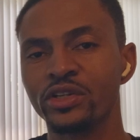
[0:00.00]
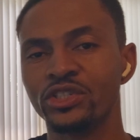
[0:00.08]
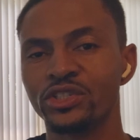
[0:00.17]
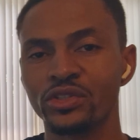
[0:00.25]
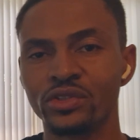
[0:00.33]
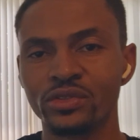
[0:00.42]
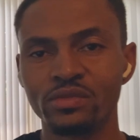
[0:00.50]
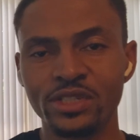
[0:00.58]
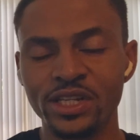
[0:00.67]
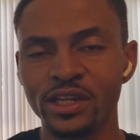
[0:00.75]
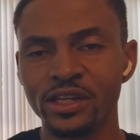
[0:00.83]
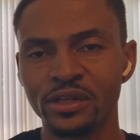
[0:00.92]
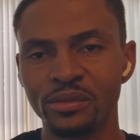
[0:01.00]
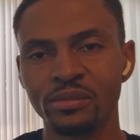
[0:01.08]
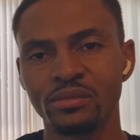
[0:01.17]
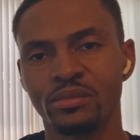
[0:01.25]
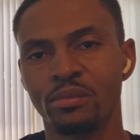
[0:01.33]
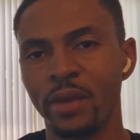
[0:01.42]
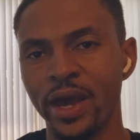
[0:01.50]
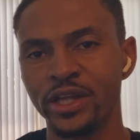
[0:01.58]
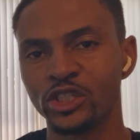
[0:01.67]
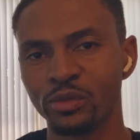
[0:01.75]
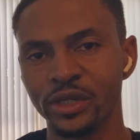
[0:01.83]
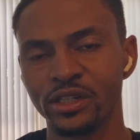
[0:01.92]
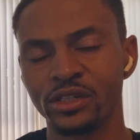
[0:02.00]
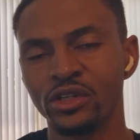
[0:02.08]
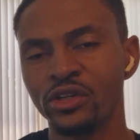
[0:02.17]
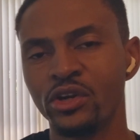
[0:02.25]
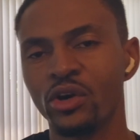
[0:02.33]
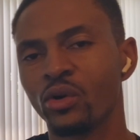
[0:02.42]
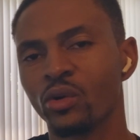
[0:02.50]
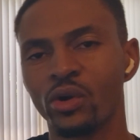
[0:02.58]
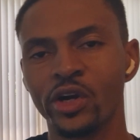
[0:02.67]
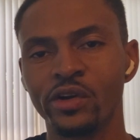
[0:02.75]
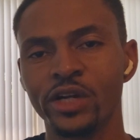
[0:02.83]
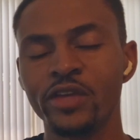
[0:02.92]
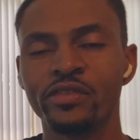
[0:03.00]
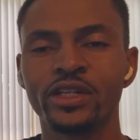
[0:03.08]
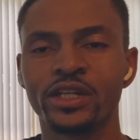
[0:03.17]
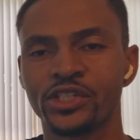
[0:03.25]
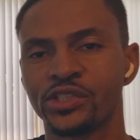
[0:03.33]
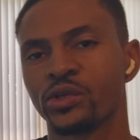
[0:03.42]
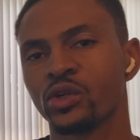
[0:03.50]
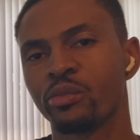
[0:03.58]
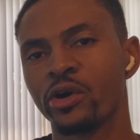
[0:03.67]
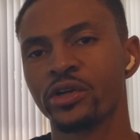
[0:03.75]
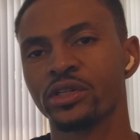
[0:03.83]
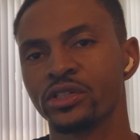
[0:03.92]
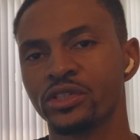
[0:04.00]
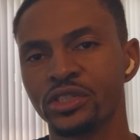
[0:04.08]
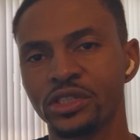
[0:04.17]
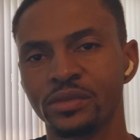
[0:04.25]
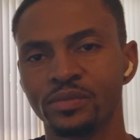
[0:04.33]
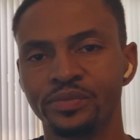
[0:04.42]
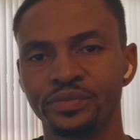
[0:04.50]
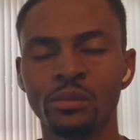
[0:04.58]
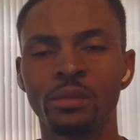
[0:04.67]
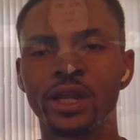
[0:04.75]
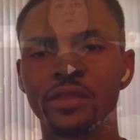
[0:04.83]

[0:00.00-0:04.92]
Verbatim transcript: it's your team, management, or even external partners. But I